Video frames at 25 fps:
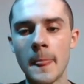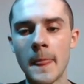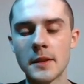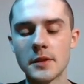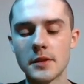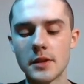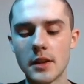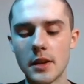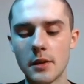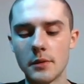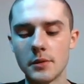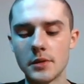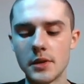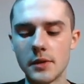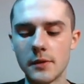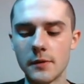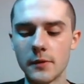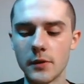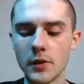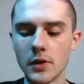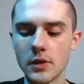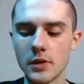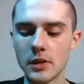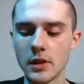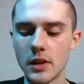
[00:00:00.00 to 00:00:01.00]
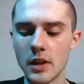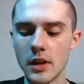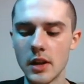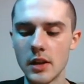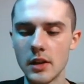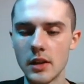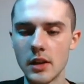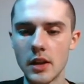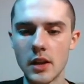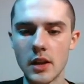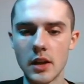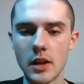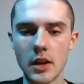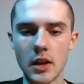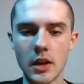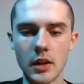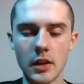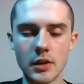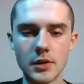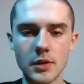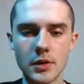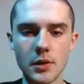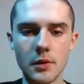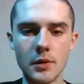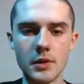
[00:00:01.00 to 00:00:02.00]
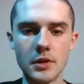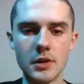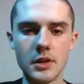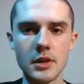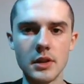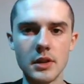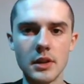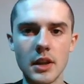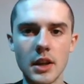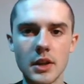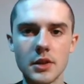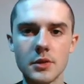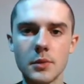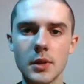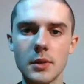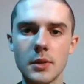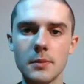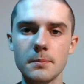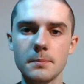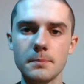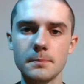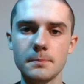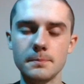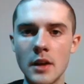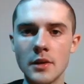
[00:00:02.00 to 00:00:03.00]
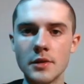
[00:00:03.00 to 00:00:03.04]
So that was the first line. Let's go into the next one.